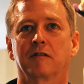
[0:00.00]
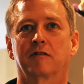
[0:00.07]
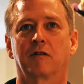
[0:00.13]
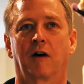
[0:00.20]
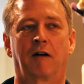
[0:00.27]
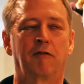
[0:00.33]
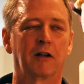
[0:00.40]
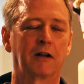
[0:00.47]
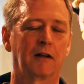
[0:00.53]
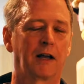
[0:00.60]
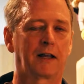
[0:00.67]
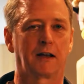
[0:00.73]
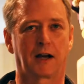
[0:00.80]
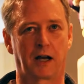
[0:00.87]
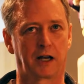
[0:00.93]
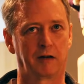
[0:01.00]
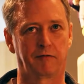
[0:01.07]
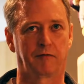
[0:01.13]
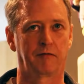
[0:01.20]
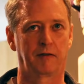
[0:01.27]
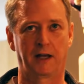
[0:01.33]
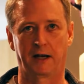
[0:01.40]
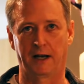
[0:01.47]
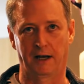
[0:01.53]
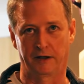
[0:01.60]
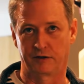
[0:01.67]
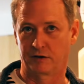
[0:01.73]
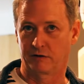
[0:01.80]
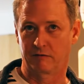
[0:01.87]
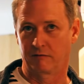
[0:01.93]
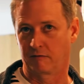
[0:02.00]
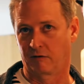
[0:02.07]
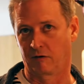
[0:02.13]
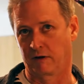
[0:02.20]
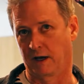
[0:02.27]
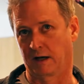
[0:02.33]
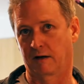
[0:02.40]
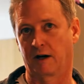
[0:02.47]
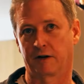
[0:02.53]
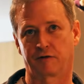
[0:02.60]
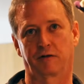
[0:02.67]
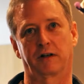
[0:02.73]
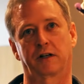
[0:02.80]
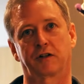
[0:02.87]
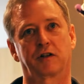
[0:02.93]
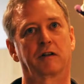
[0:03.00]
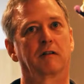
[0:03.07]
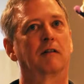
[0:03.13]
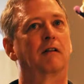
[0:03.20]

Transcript: so I really like that edge or that contradiction.